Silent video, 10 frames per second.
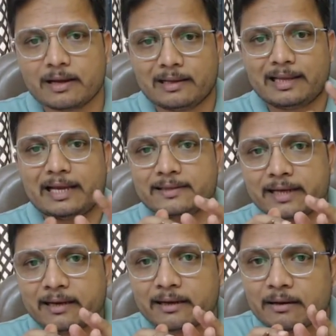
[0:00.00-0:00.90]
Like,
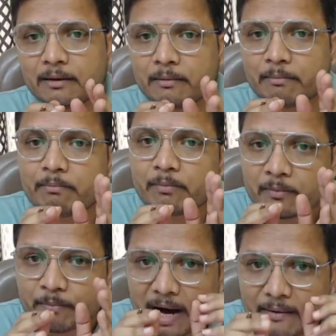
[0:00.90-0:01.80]
see,
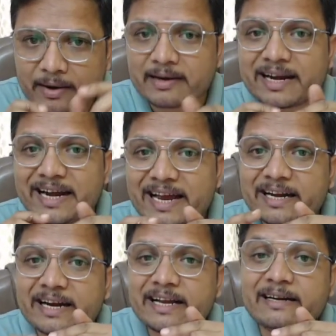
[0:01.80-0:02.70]
power
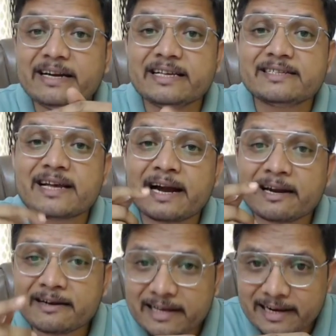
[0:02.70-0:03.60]
radiated in
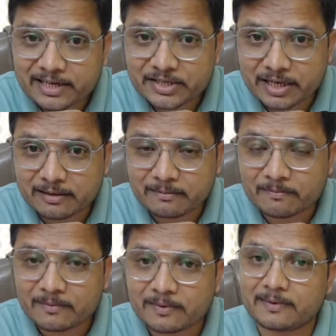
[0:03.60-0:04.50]
desired direction,
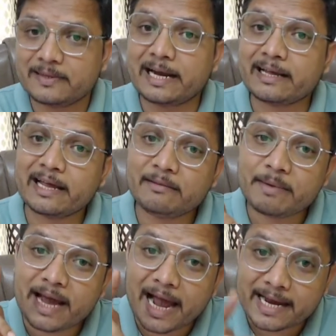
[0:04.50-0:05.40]
that can
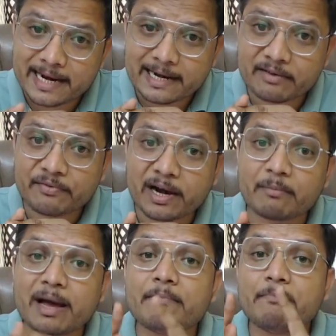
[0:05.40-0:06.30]
be identified
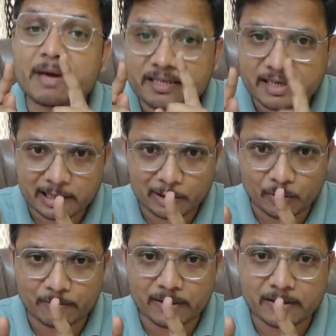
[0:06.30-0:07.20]
by major
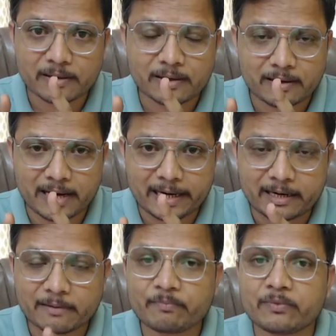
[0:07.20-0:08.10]
lobe,
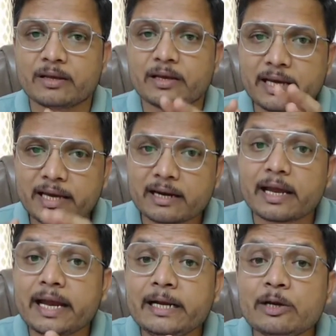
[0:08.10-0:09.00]
right? Here
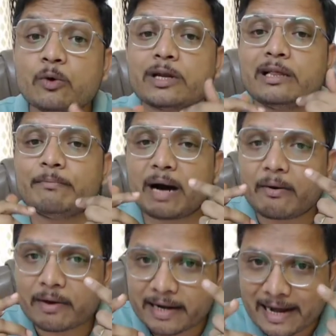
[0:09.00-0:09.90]
in total
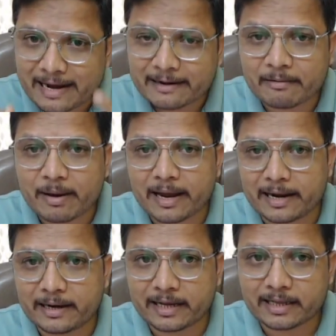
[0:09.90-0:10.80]
power radiated by
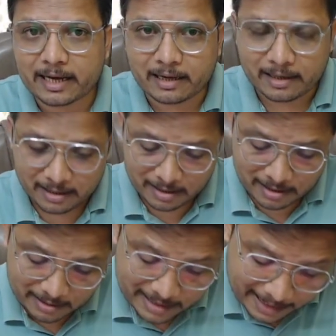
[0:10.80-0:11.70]
antenna,
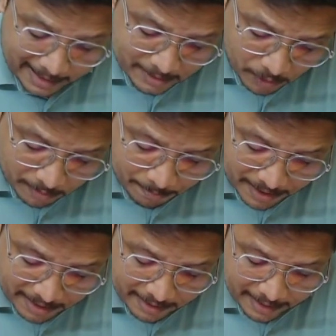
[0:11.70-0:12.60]
that is what
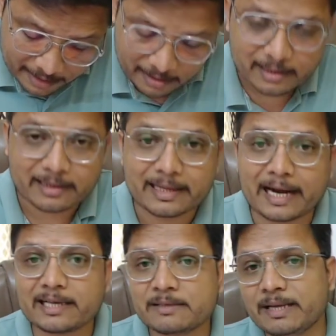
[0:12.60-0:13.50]
period
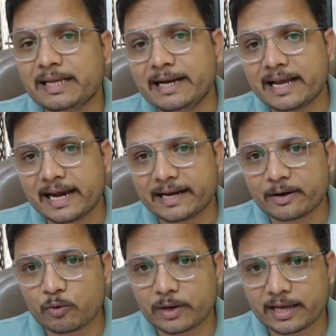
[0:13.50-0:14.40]
that is been indicated
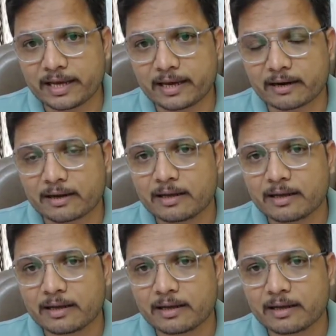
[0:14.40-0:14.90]
over here.